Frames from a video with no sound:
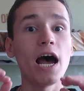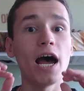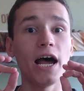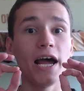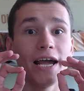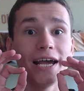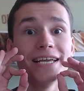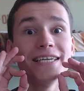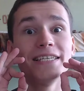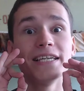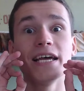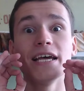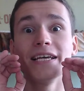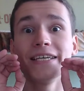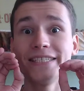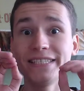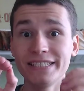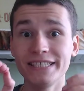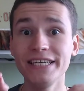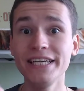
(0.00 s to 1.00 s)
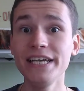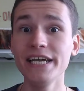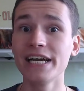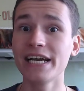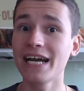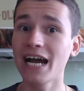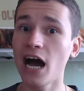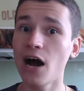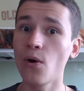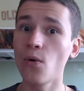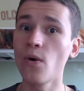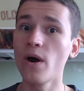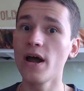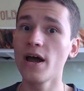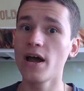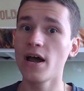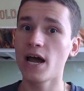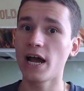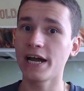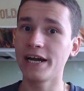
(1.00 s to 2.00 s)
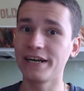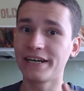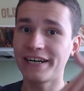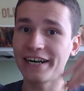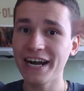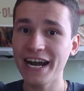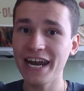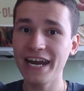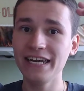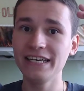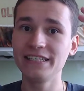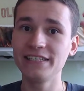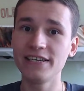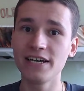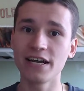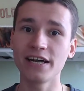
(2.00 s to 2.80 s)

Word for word: and see how great